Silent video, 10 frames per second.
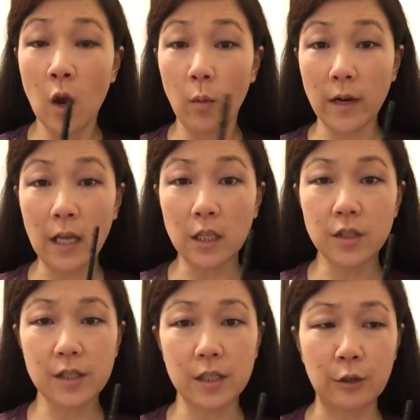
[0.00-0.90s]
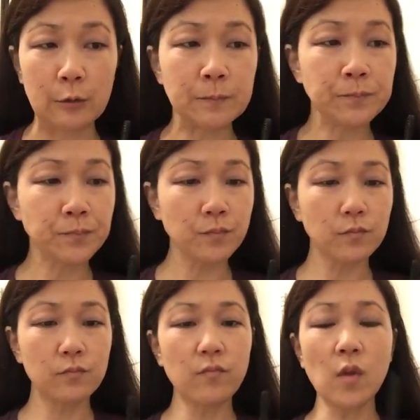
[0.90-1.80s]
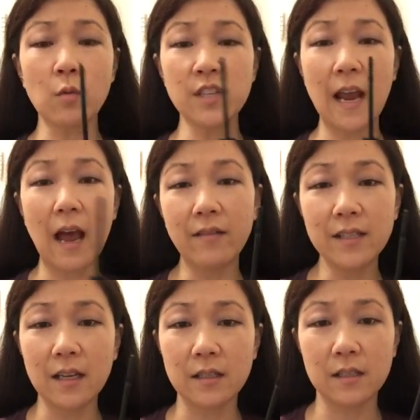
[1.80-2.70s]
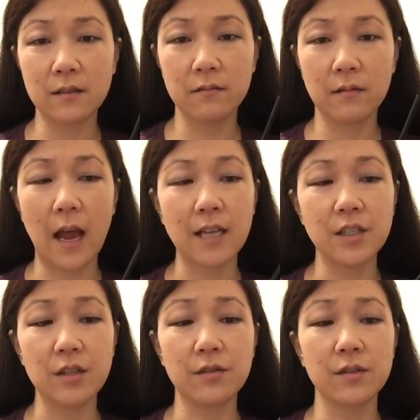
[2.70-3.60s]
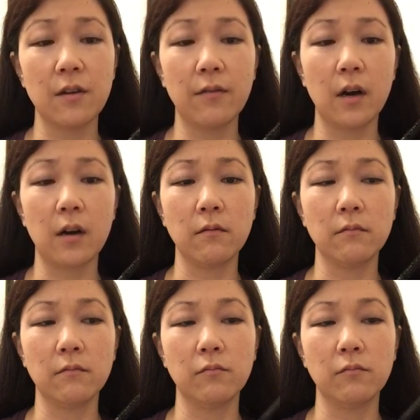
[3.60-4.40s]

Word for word: What I learned to do, which I haven't done, had to do so far,